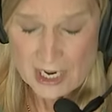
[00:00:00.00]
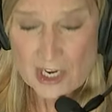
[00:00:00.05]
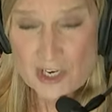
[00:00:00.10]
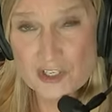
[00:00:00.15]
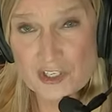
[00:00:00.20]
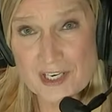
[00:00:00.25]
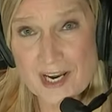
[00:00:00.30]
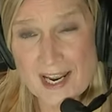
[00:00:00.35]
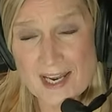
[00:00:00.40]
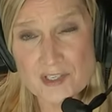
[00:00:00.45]

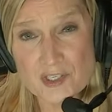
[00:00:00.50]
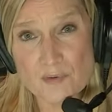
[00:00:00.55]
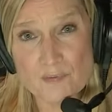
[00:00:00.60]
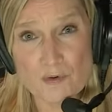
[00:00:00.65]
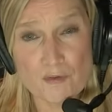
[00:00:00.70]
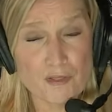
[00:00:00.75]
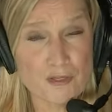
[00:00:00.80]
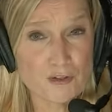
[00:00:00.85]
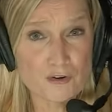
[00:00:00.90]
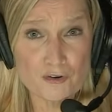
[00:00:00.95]
She has
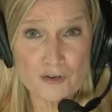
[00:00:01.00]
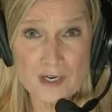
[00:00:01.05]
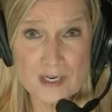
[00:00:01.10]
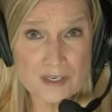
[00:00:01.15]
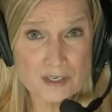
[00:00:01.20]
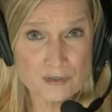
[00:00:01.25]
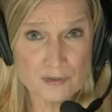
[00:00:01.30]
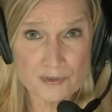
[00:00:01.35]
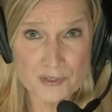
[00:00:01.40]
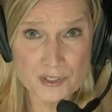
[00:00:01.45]
over 30
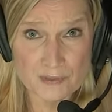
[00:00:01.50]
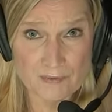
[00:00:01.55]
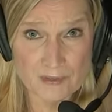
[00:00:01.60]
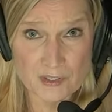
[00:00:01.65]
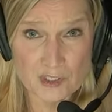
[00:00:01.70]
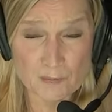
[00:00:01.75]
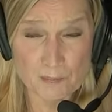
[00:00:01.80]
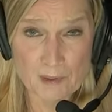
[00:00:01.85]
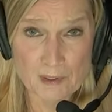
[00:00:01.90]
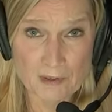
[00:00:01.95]
years of
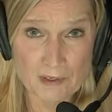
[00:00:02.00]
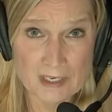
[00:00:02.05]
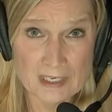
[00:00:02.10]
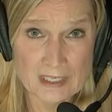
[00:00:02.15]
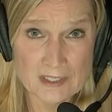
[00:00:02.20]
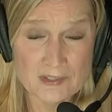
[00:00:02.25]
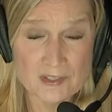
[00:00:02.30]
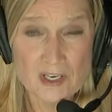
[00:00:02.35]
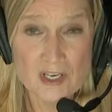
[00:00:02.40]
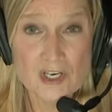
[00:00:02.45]

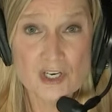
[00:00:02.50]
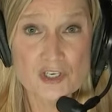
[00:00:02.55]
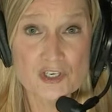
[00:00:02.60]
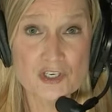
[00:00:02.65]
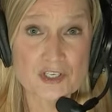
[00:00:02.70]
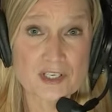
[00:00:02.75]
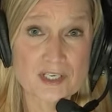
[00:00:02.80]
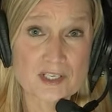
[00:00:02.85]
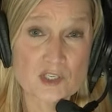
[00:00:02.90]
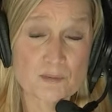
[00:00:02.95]
experience.
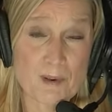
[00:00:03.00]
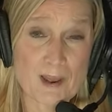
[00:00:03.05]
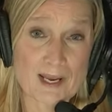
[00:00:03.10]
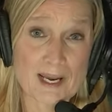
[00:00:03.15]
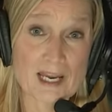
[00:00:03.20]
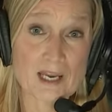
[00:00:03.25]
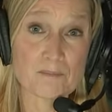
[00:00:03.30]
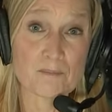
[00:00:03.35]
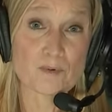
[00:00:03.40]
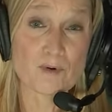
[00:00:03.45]
She has been
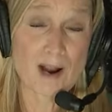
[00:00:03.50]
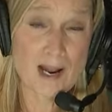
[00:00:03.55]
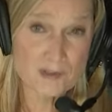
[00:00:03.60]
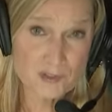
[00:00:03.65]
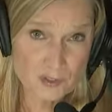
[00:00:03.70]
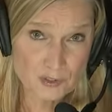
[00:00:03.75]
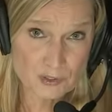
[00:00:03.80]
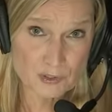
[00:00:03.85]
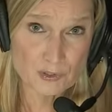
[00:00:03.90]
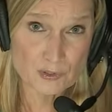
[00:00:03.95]
a
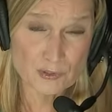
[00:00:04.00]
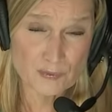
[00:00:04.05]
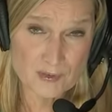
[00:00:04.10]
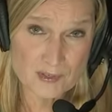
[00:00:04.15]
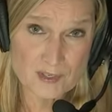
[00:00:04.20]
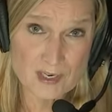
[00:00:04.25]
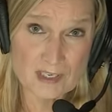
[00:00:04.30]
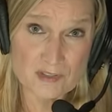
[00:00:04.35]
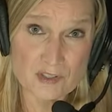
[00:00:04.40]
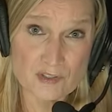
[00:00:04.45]
prosecutor in the
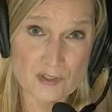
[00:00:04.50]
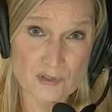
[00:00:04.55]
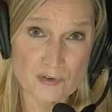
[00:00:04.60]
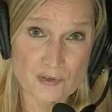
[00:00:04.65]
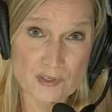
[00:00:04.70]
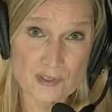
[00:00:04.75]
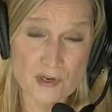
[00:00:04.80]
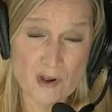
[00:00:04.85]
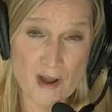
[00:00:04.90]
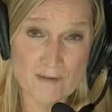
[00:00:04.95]
state's
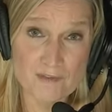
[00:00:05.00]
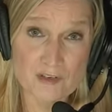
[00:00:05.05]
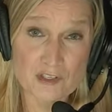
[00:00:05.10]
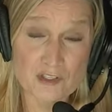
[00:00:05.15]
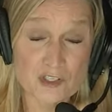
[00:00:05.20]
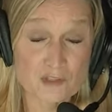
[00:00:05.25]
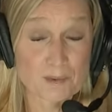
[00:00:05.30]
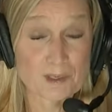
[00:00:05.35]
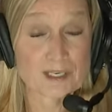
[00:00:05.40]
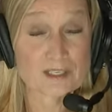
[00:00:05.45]
attorney's office.
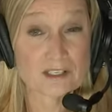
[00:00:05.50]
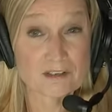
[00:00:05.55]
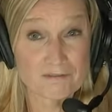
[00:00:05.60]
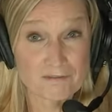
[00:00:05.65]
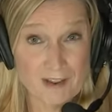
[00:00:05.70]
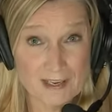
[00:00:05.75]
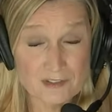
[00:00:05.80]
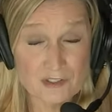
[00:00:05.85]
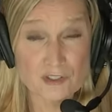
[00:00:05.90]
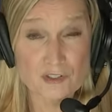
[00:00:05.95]
She's been a
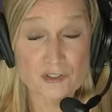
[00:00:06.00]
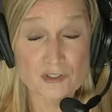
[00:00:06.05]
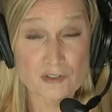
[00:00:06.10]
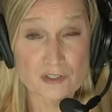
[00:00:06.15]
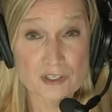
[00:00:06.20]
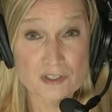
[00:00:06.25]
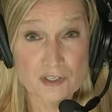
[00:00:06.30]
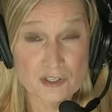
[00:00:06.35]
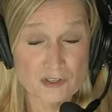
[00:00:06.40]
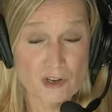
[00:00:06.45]
defense
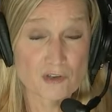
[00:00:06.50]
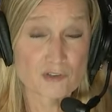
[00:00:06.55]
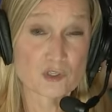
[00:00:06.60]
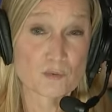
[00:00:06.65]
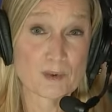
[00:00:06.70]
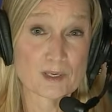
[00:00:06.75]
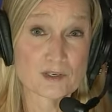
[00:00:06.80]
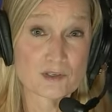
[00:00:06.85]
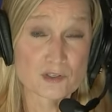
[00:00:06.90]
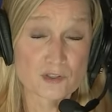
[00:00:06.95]
attorney. She's also
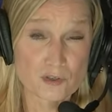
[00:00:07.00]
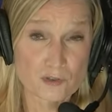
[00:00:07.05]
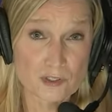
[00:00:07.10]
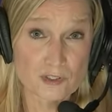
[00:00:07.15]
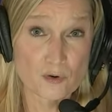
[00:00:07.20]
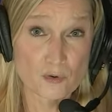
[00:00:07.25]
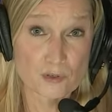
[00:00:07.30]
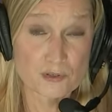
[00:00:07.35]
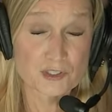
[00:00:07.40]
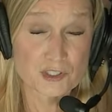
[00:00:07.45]
been a
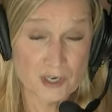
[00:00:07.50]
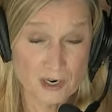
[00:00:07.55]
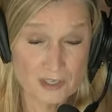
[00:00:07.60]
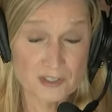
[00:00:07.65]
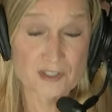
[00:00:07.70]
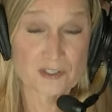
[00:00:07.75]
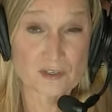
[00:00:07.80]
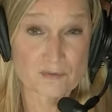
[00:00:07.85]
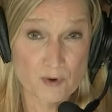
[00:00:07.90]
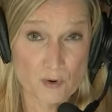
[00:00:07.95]
circuit court
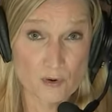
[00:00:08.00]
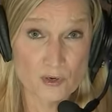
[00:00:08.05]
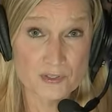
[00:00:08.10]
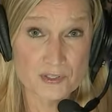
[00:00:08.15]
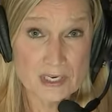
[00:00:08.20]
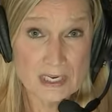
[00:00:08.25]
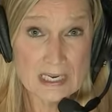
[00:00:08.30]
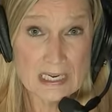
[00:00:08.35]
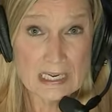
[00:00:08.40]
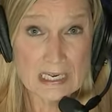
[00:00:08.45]
judge and, of
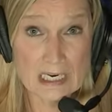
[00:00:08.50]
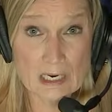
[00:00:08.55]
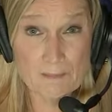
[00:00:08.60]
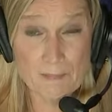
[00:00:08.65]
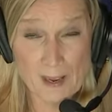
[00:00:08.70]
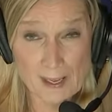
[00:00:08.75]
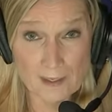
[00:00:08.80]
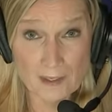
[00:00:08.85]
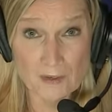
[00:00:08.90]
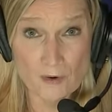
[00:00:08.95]
course, an
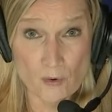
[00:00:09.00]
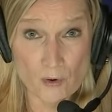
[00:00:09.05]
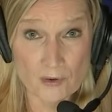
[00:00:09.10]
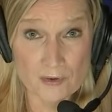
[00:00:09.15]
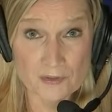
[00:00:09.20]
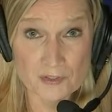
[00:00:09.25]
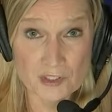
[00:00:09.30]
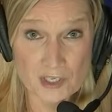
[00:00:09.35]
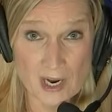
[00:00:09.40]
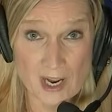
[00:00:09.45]
appellate
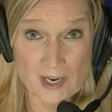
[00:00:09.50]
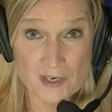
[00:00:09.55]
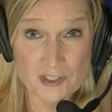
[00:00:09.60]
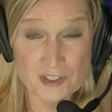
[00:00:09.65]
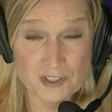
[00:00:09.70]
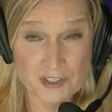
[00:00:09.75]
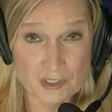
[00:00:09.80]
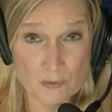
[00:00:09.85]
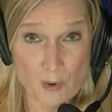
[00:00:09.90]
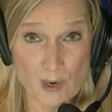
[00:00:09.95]
court judge.
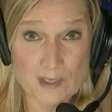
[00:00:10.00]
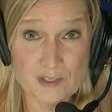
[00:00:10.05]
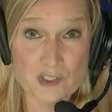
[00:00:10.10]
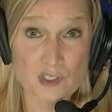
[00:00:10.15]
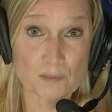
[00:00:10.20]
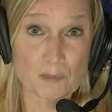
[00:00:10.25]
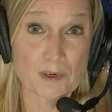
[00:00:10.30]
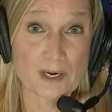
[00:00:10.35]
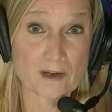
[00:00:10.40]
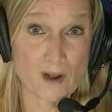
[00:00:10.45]
And she wants
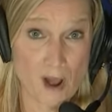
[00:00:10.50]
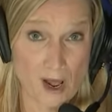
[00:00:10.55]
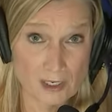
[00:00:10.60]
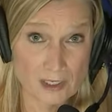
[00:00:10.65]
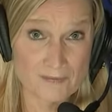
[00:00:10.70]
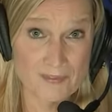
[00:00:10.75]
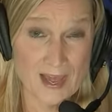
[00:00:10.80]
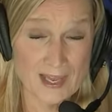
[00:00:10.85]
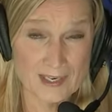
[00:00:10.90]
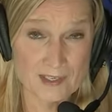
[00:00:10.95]
to bring
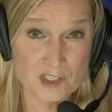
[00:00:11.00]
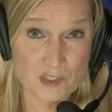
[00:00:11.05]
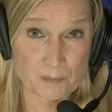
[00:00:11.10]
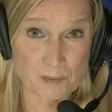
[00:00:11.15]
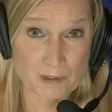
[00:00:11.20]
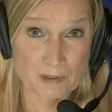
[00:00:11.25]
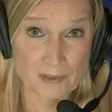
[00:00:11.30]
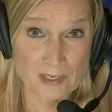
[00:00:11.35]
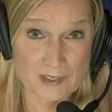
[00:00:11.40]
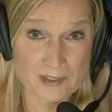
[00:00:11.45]
all of that
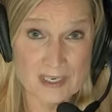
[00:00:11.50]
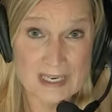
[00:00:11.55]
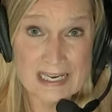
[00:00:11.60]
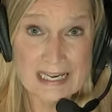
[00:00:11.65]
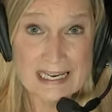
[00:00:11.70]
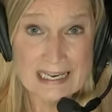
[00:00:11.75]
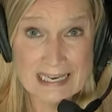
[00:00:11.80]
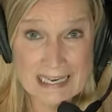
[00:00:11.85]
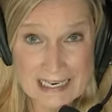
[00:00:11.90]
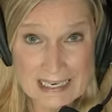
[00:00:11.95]
experience
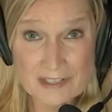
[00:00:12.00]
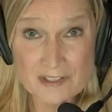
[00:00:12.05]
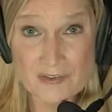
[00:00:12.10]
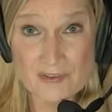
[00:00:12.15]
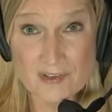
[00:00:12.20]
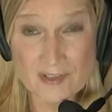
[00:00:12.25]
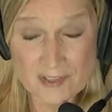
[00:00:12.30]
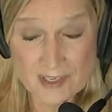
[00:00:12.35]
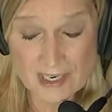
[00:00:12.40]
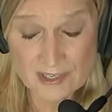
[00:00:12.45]
into
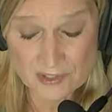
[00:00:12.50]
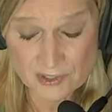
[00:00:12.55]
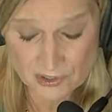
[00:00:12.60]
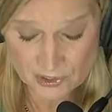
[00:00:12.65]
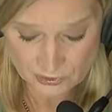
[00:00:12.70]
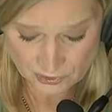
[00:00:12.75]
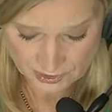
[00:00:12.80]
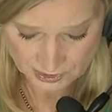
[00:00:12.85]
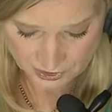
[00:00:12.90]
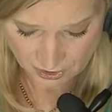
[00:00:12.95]
the state's
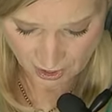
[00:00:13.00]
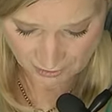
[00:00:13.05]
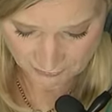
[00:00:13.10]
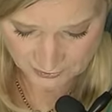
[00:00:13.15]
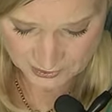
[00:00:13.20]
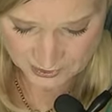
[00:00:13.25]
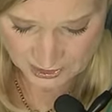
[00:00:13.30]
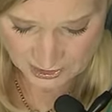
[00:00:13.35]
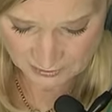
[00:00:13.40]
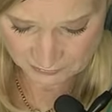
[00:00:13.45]
attorney's
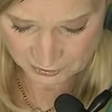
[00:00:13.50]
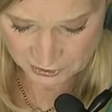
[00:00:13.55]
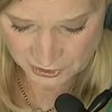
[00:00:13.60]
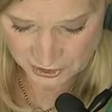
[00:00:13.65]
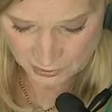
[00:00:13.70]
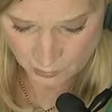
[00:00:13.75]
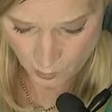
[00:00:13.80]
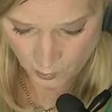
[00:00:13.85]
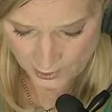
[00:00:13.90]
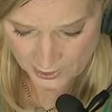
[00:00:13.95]
office if
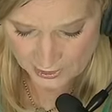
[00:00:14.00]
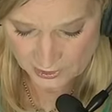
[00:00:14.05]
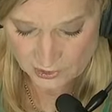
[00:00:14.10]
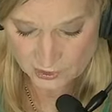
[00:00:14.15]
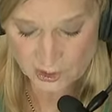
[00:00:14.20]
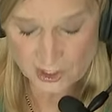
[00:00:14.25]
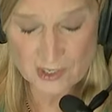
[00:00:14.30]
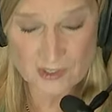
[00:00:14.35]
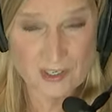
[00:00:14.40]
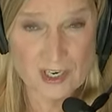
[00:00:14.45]
she
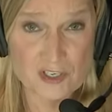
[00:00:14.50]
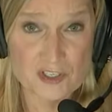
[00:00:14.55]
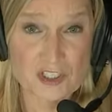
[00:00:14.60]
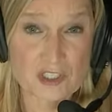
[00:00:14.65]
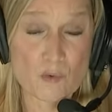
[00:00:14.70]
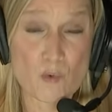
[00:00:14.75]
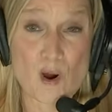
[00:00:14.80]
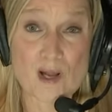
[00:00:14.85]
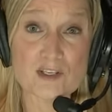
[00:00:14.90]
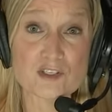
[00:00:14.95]
wins. She says
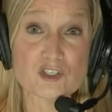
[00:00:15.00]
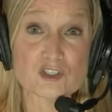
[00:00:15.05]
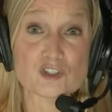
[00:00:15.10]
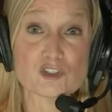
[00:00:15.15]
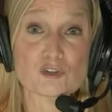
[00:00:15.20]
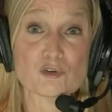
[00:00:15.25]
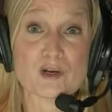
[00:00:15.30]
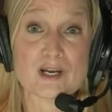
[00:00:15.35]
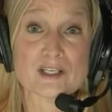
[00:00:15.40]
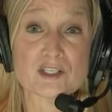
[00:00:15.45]
she wants to
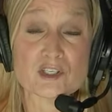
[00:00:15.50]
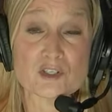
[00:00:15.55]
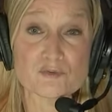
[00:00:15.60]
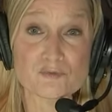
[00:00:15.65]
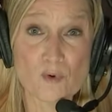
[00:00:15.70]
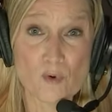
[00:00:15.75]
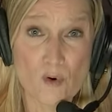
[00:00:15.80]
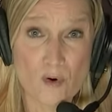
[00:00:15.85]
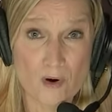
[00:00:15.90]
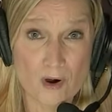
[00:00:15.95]

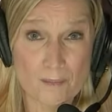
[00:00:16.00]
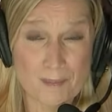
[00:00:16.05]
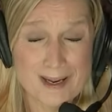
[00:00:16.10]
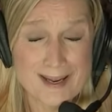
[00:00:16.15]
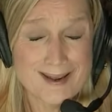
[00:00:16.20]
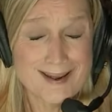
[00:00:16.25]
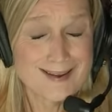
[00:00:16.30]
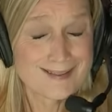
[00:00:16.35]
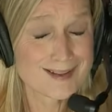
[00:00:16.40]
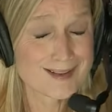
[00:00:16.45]
transform
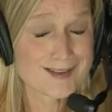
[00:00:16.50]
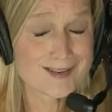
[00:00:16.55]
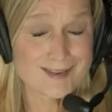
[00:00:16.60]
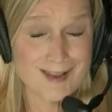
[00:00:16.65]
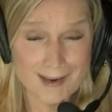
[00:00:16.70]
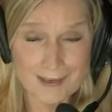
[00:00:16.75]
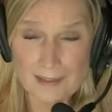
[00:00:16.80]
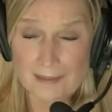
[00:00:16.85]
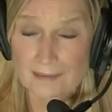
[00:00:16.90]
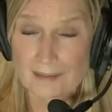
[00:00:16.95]
the
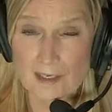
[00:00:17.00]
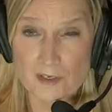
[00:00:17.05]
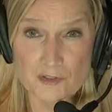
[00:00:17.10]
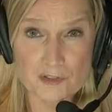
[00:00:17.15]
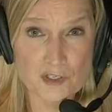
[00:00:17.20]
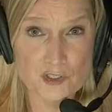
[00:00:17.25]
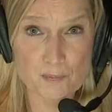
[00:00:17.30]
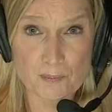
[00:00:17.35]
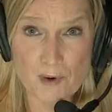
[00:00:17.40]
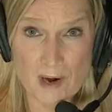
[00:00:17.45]
second
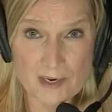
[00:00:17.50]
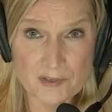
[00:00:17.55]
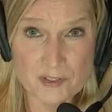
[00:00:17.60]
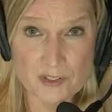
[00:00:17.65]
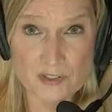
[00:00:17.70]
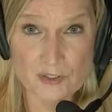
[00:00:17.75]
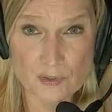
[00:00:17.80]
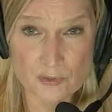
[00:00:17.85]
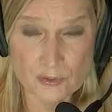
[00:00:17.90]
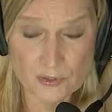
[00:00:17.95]
largest prosecutor
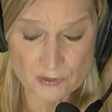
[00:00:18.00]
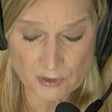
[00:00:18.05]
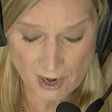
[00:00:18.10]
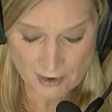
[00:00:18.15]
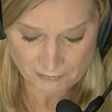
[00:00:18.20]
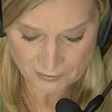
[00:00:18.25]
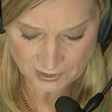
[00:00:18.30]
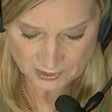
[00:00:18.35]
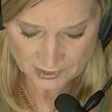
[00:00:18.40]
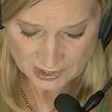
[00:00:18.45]
prosecutor's
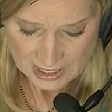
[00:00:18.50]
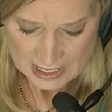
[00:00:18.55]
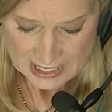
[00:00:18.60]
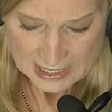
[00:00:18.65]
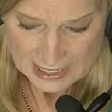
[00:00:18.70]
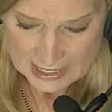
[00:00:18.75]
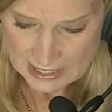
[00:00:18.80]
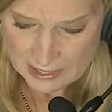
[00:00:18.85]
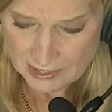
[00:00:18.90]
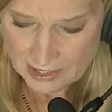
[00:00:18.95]
office
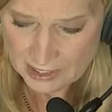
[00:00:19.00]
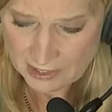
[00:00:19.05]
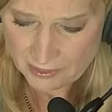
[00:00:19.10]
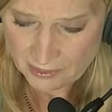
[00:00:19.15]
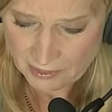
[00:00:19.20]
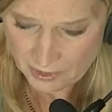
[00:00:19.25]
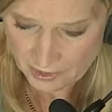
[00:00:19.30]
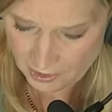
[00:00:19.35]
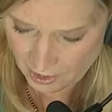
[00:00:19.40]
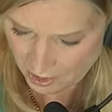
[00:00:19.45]
in the,
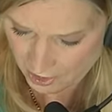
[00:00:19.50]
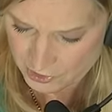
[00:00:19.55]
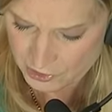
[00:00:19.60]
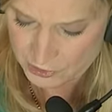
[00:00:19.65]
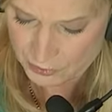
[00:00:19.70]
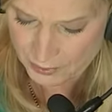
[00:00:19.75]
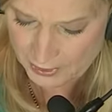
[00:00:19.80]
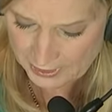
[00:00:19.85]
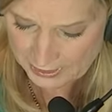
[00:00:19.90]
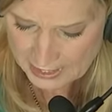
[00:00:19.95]
the
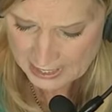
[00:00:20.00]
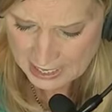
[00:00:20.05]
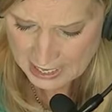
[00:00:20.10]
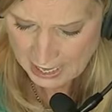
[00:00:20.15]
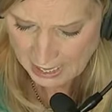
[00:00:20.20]
country.